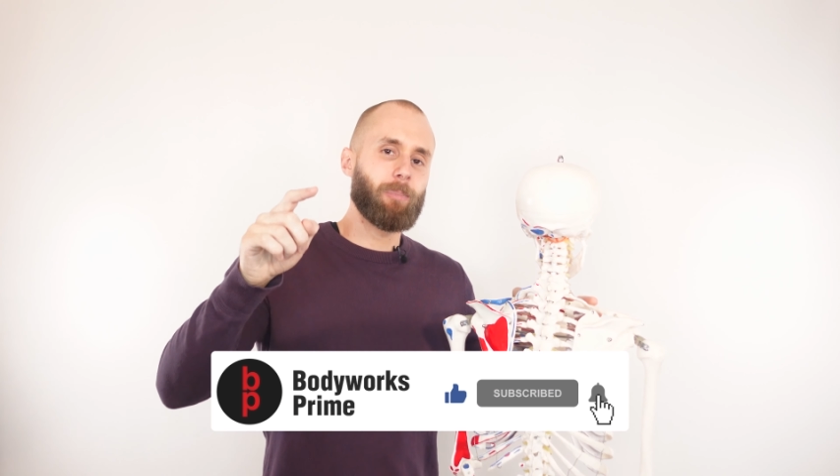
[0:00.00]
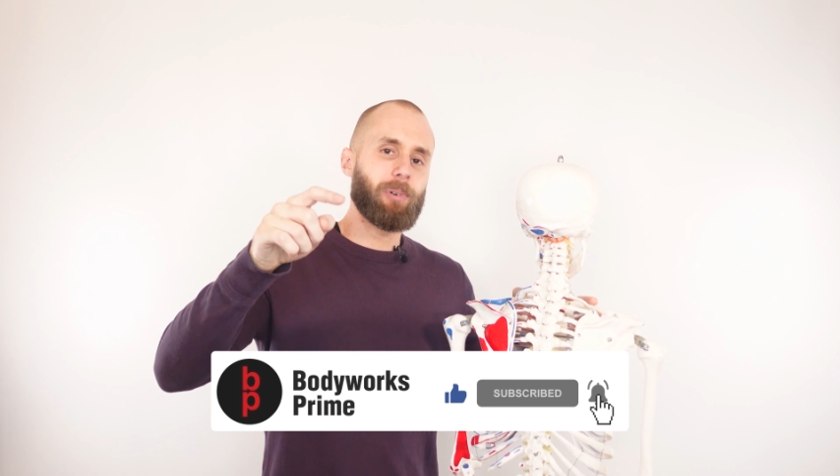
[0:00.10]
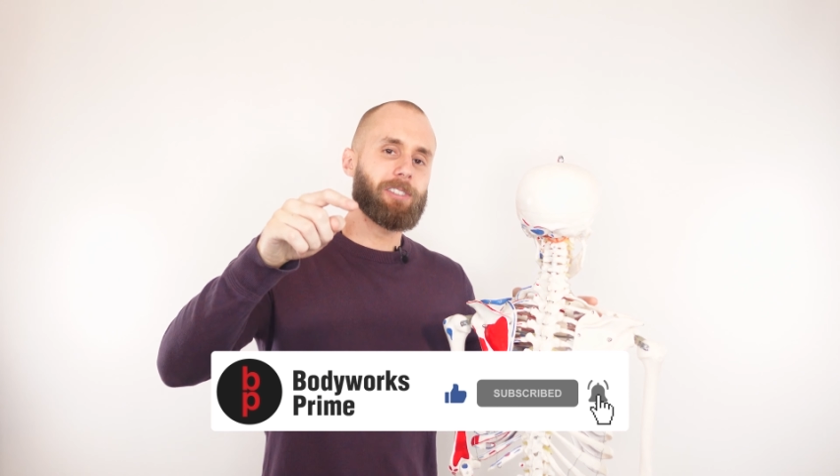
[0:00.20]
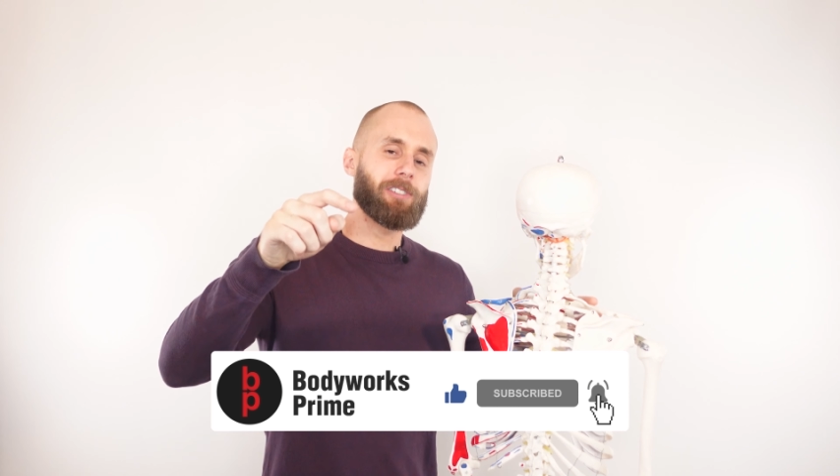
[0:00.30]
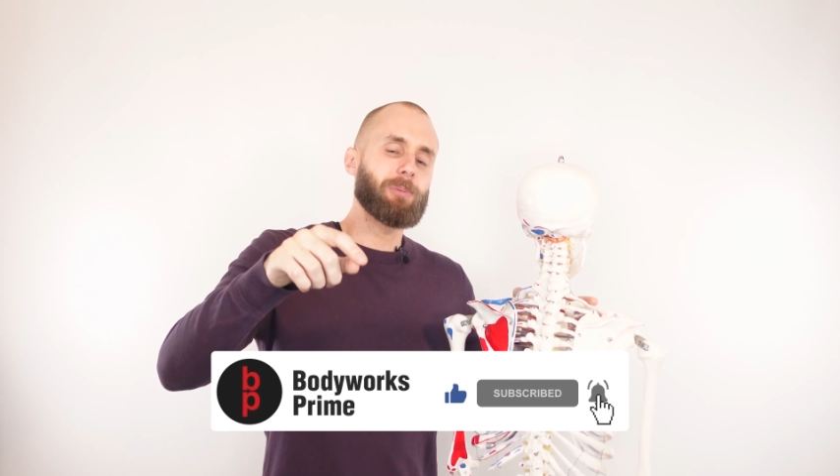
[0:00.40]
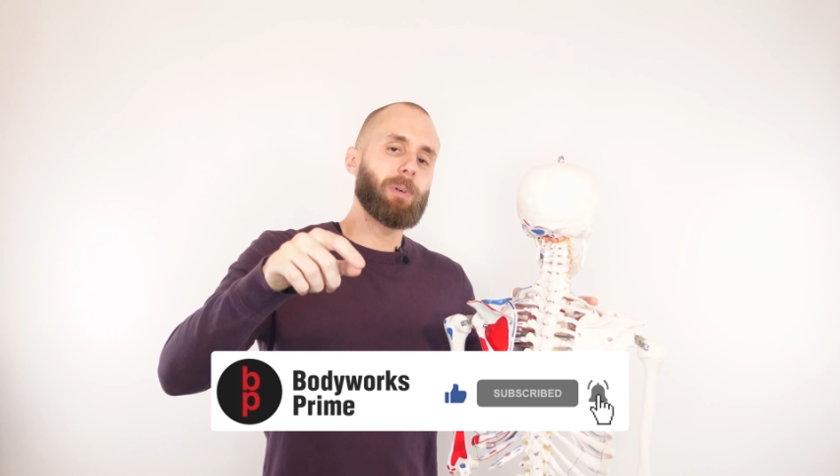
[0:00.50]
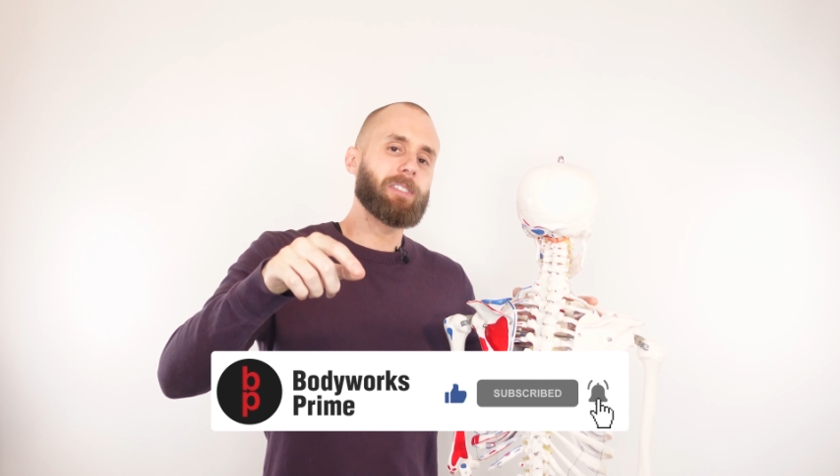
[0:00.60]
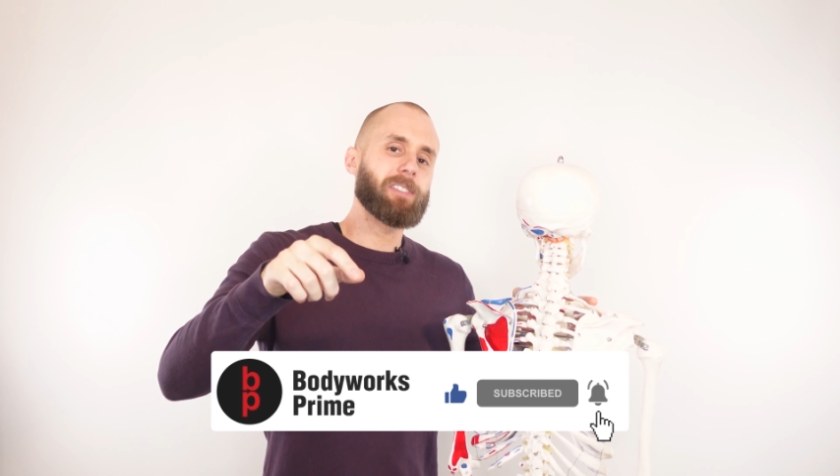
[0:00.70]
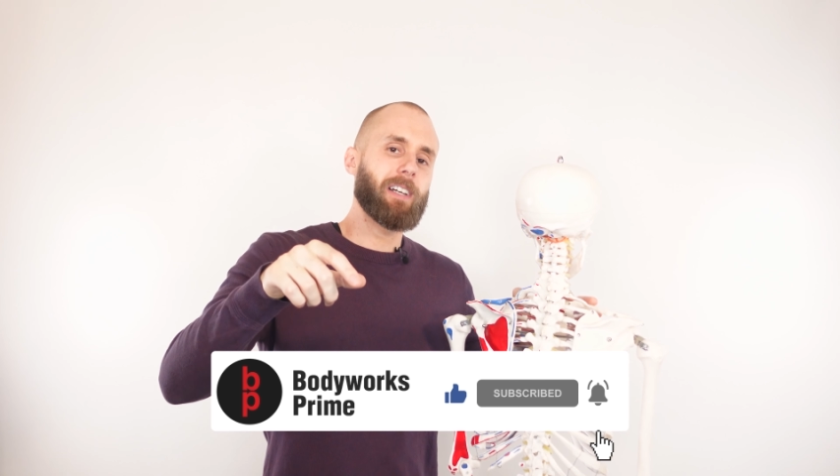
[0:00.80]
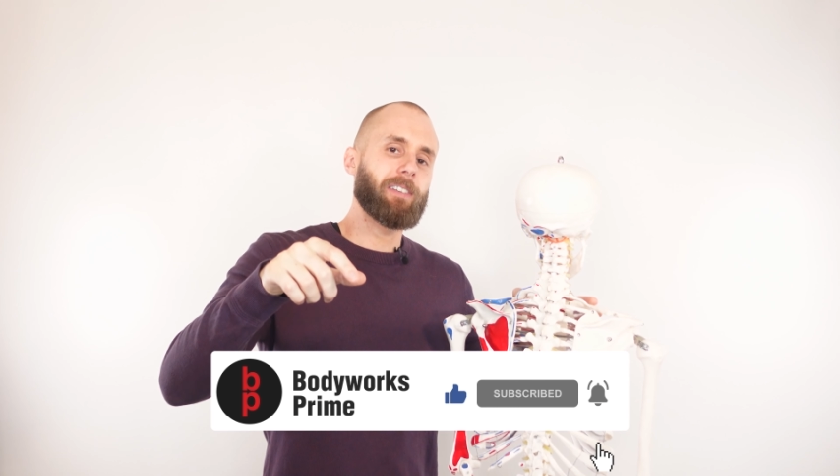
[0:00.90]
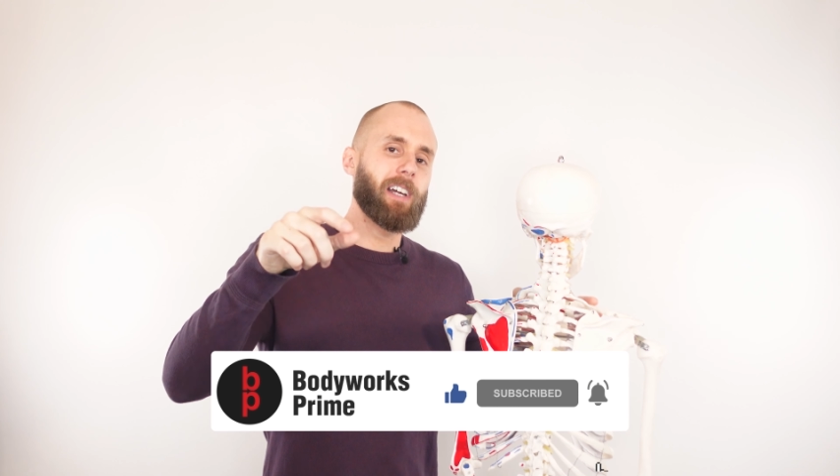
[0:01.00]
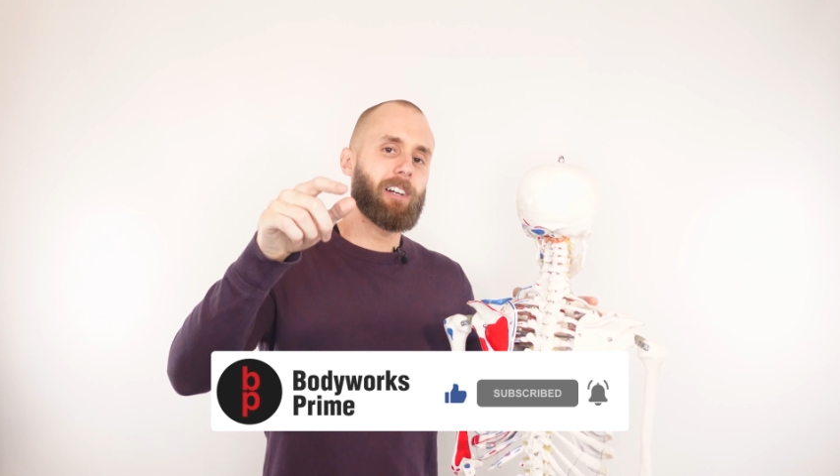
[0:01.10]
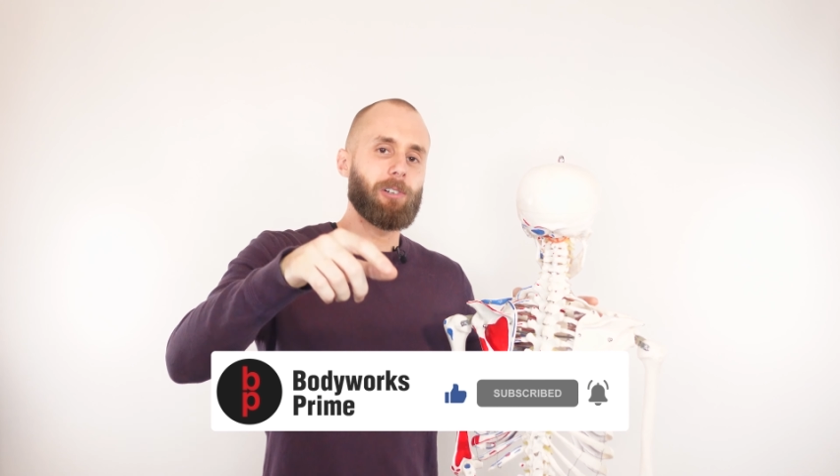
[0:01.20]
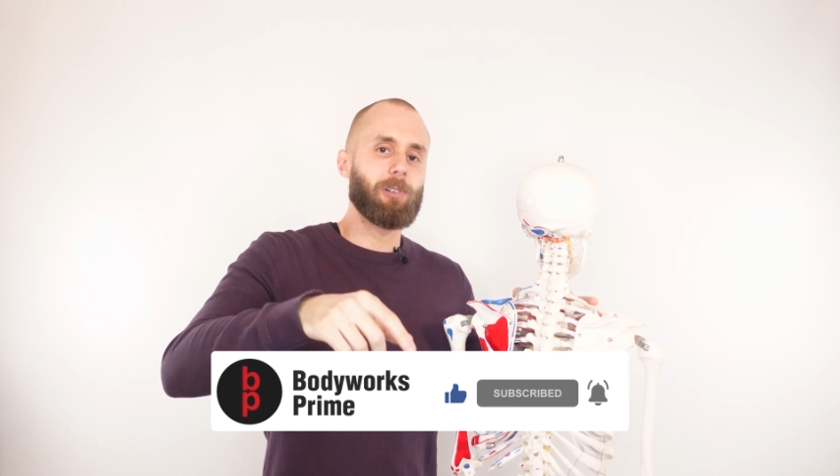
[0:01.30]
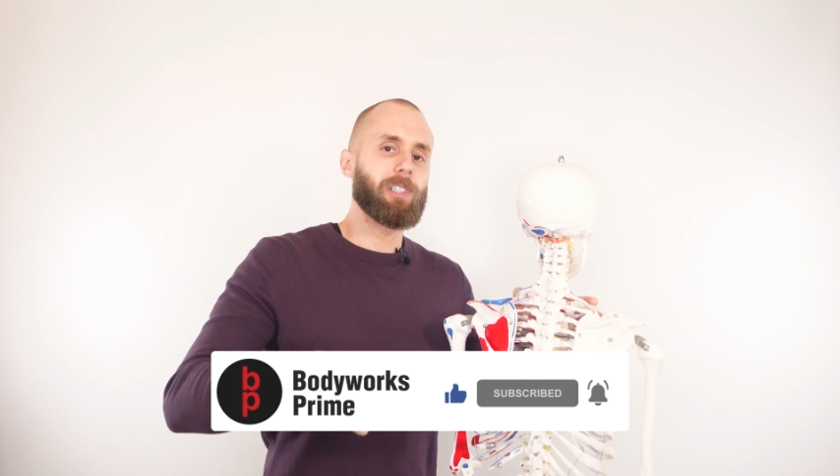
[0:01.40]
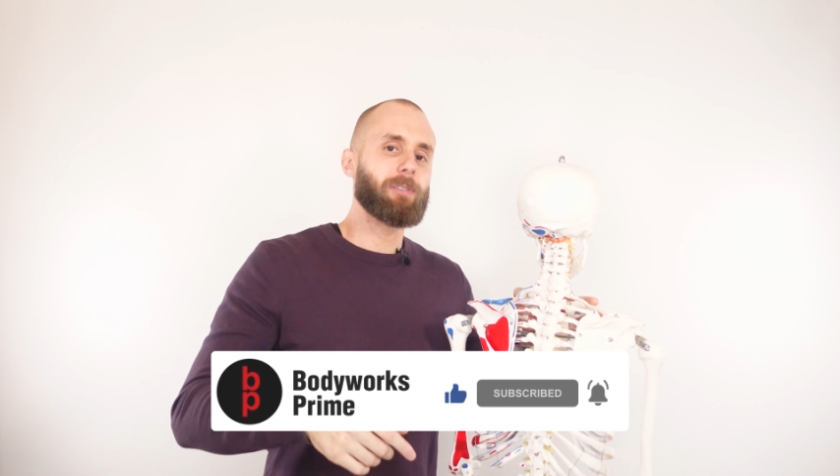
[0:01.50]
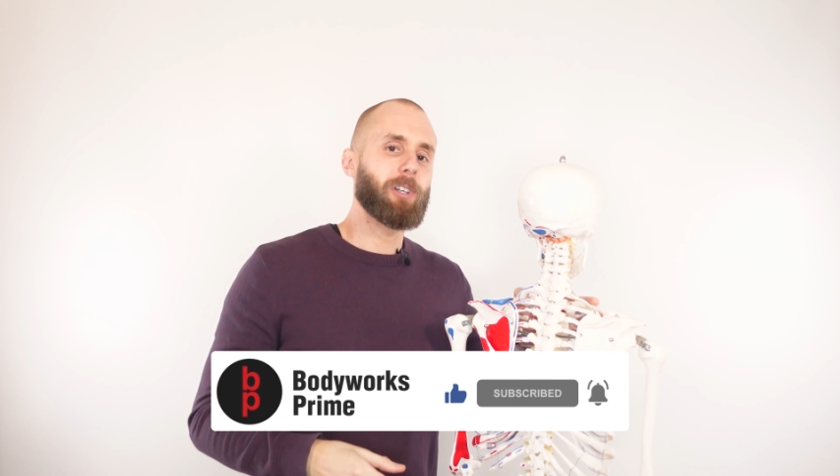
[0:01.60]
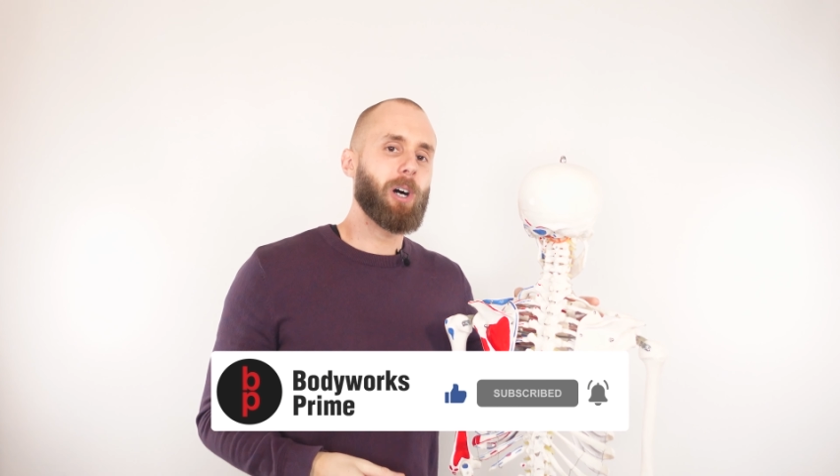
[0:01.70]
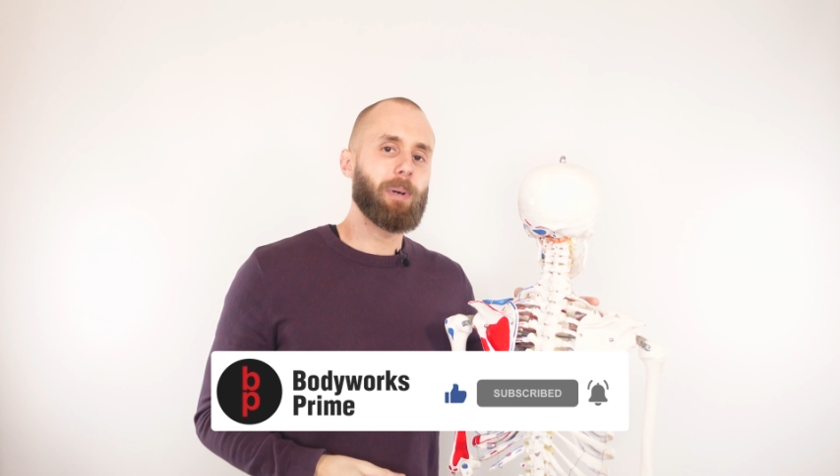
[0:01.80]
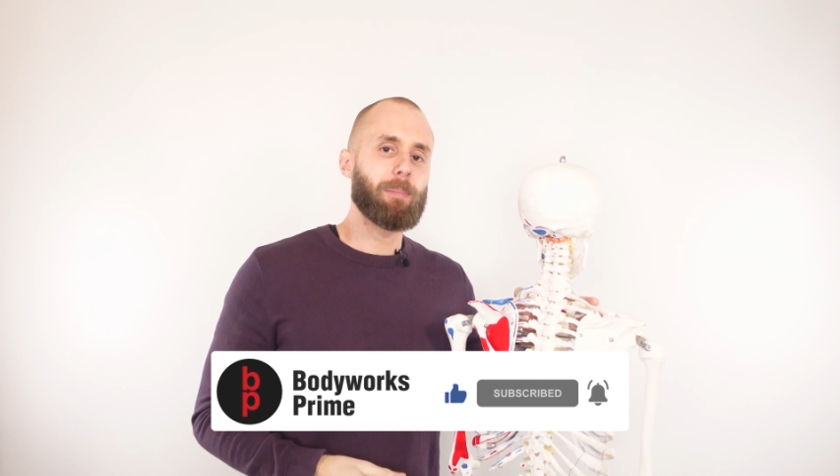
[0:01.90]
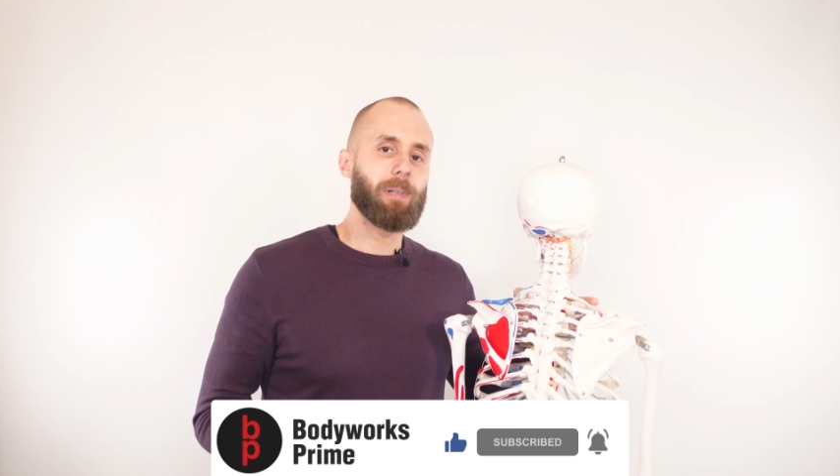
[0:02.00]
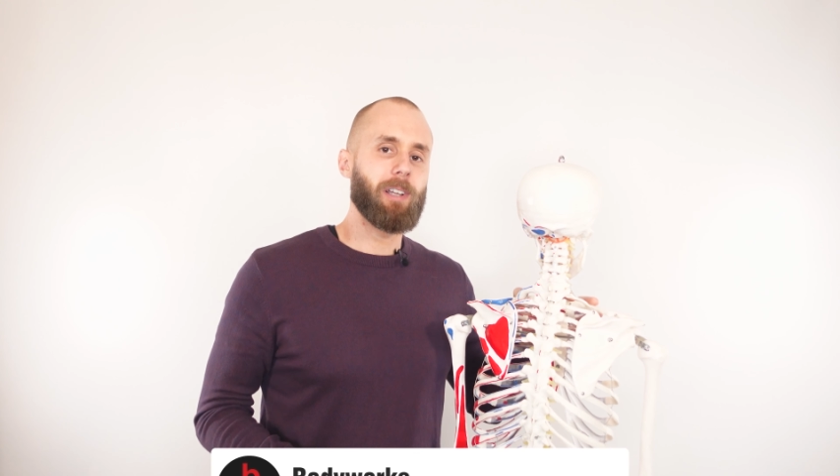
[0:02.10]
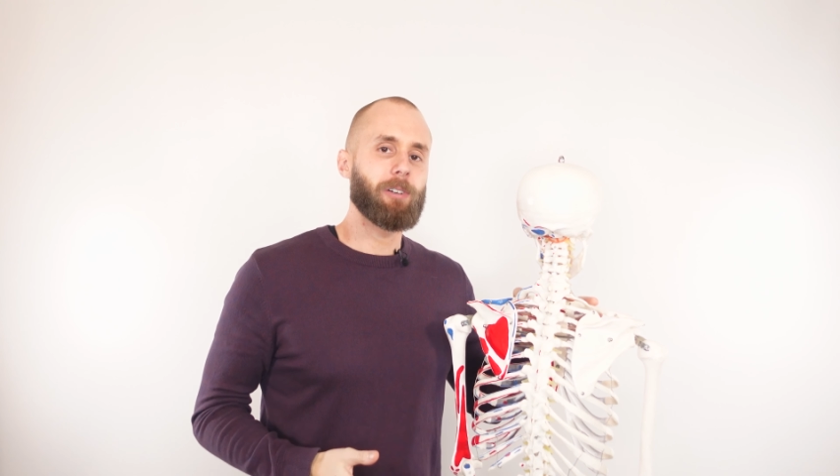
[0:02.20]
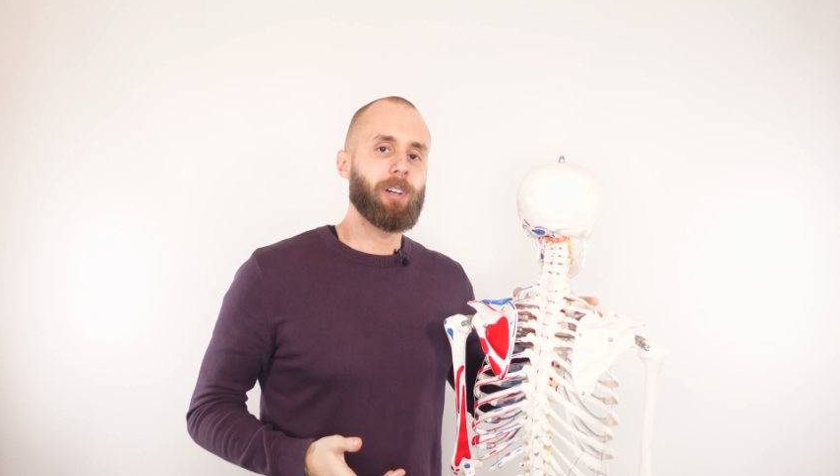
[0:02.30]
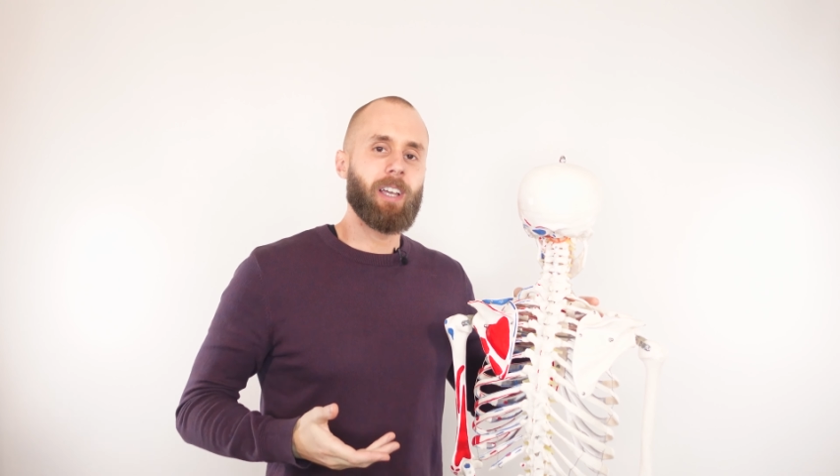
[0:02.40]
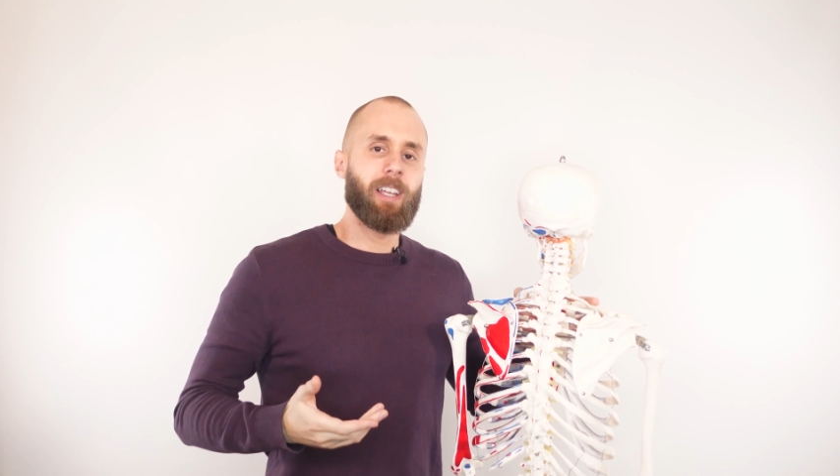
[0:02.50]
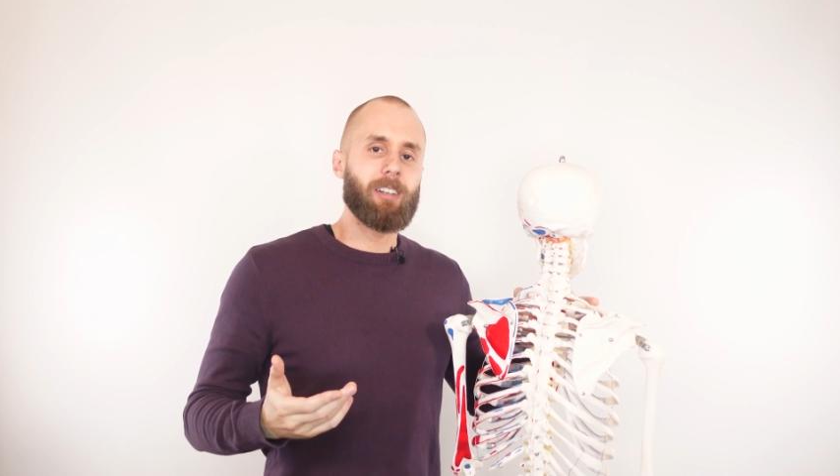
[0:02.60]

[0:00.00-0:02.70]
Press those buttons down there or leave a comment below.